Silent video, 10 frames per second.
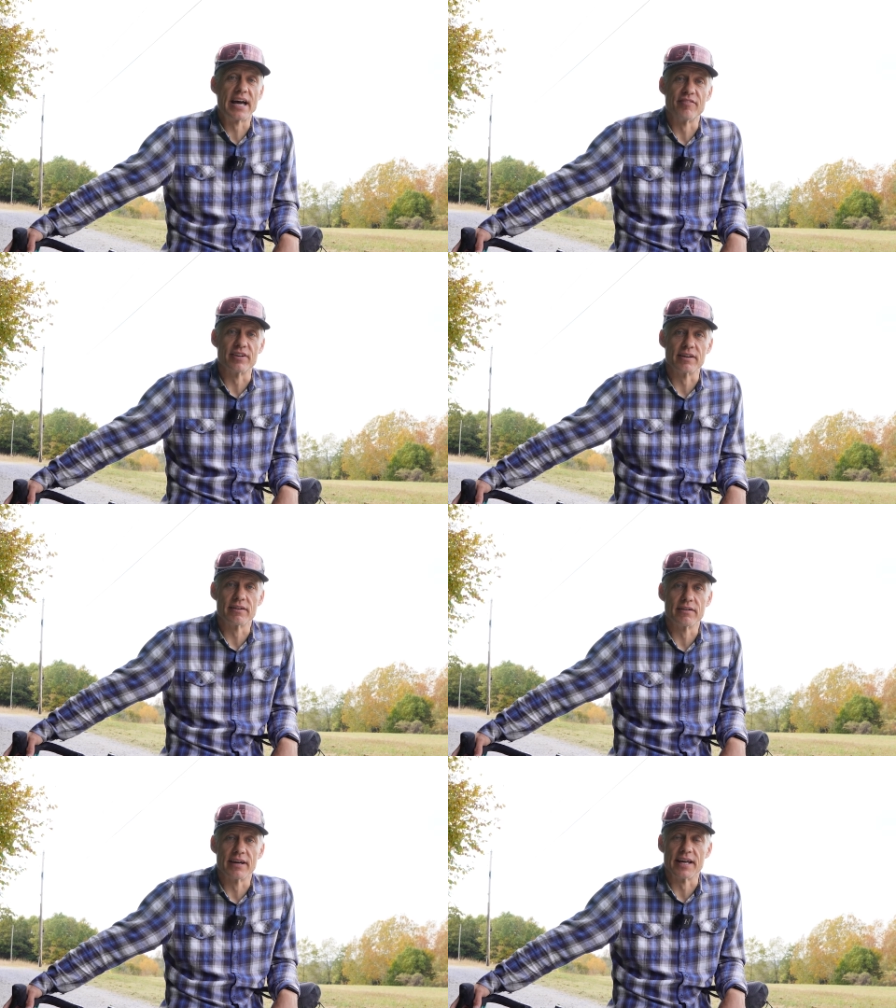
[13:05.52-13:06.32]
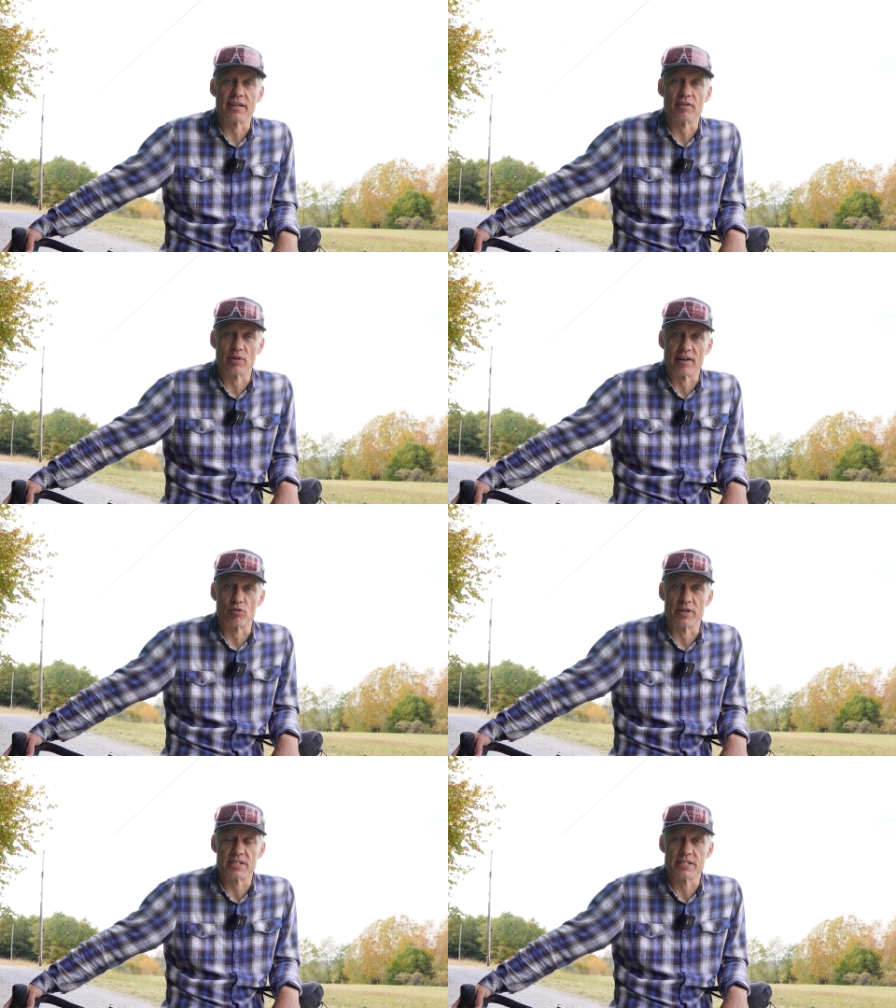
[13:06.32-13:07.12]
having at
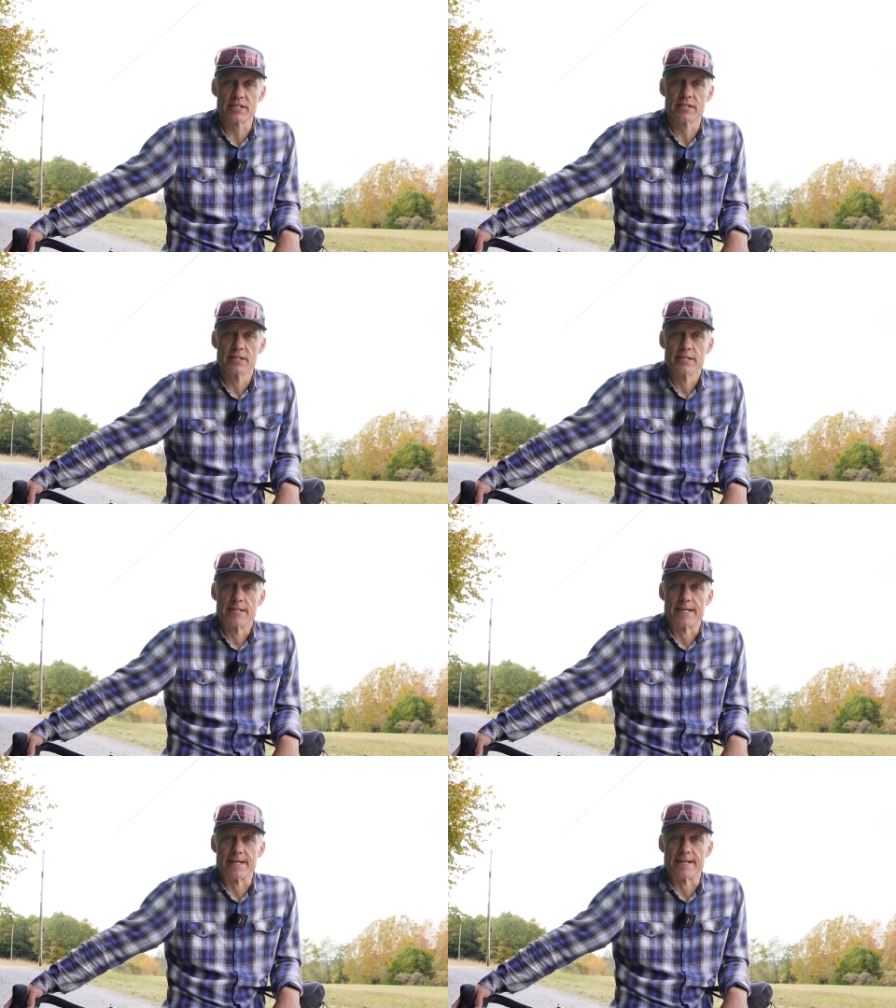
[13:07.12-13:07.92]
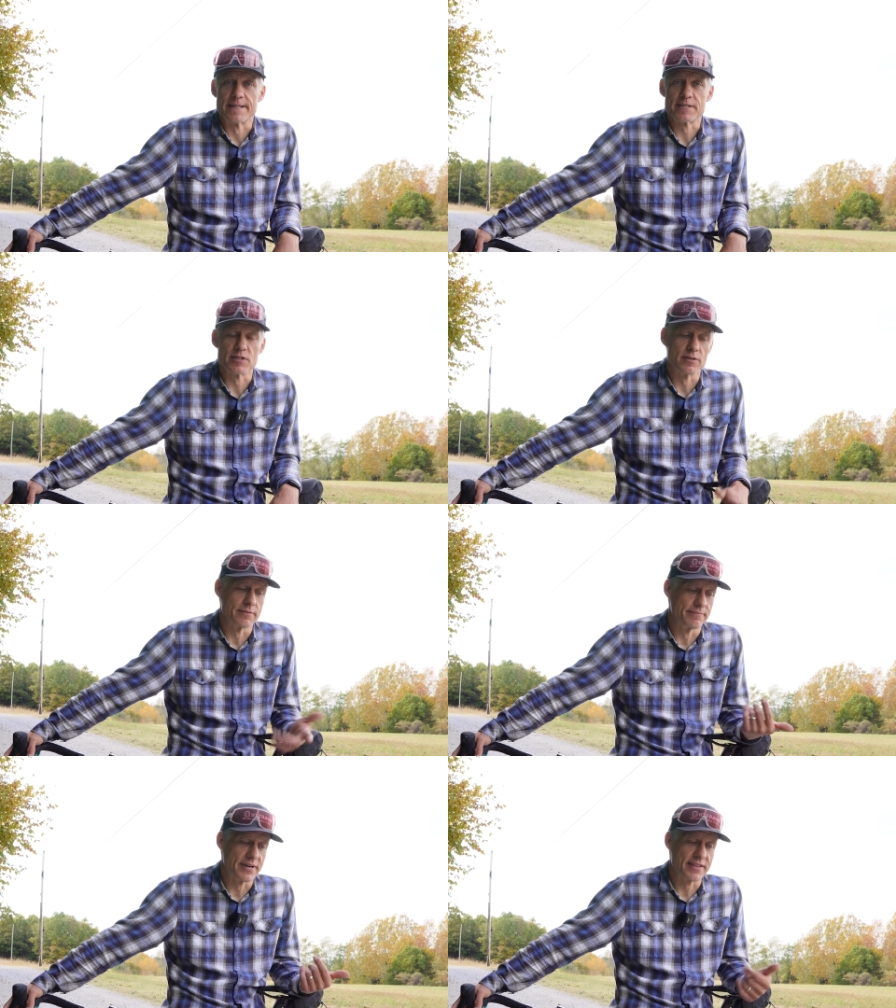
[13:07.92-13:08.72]
gravel races.
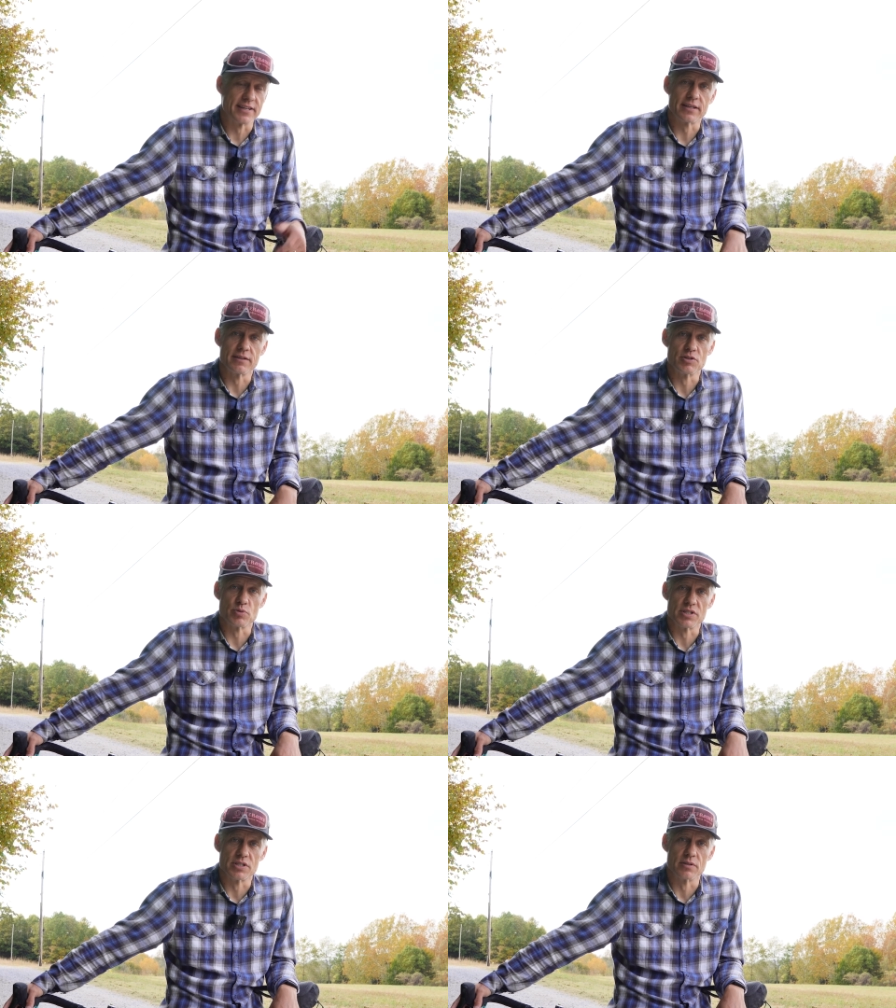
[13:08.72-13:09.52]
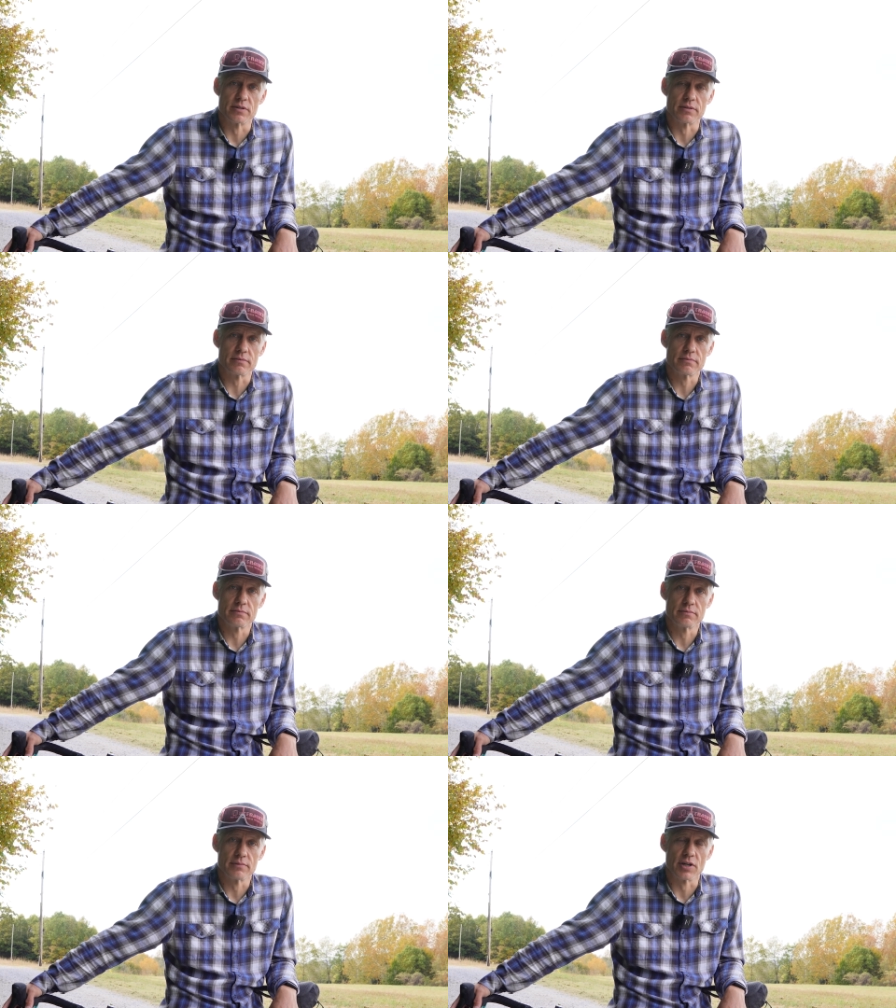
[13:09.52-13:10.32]
So I think U-Sweet is doing
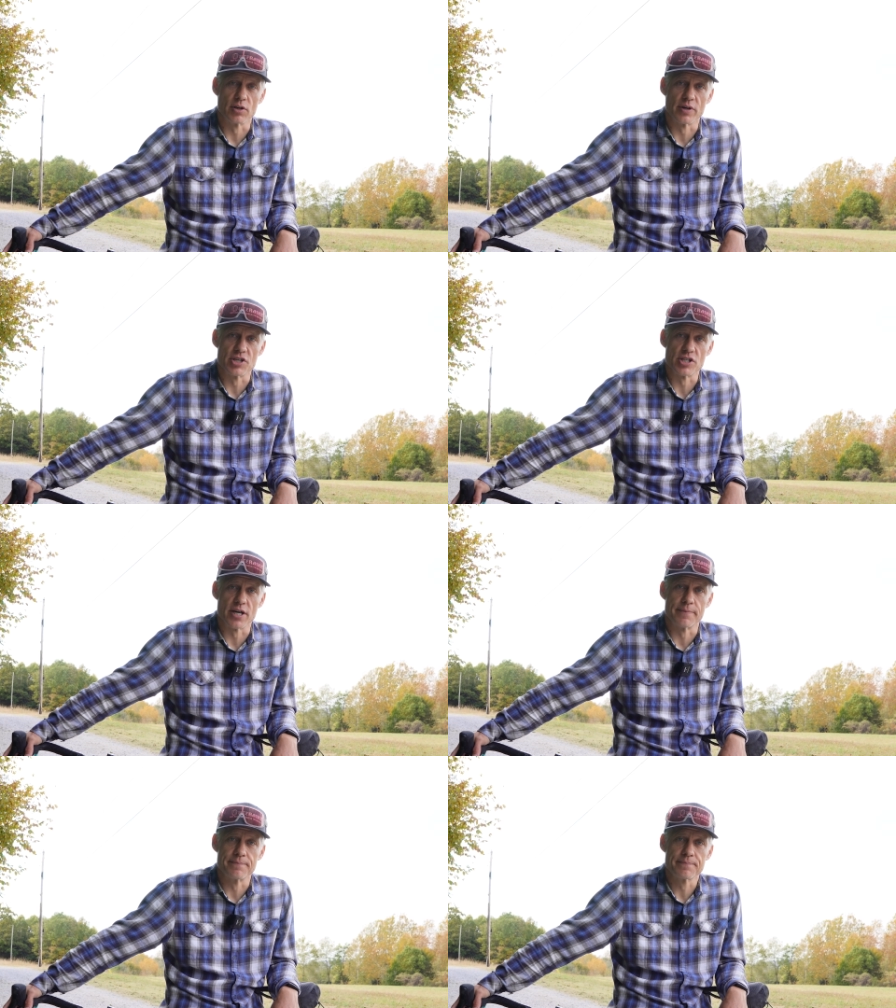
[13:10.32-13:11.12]
a great job.